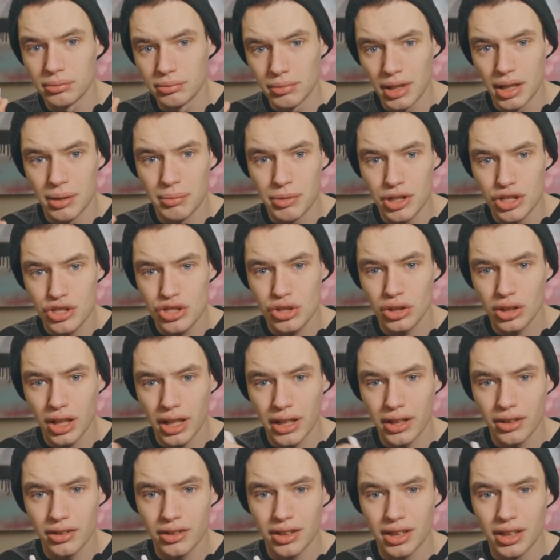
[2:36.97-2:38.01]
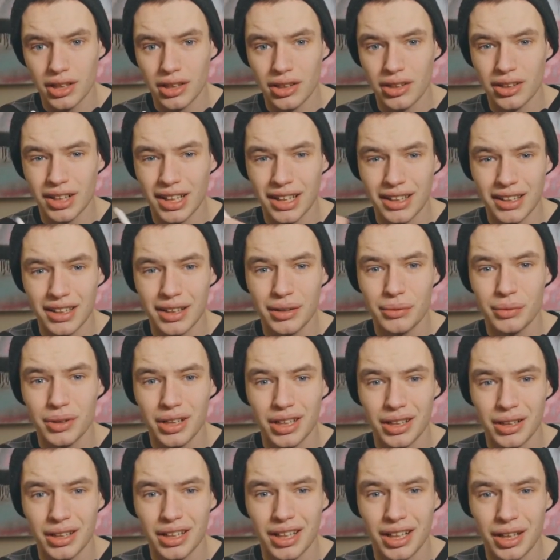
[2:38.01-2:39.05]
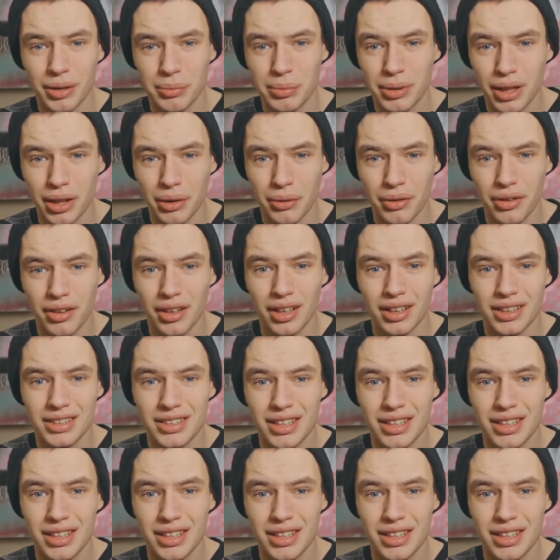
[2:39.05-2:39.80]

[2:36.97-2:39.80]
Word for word: image layer here, and then we're gonna kind of play with it.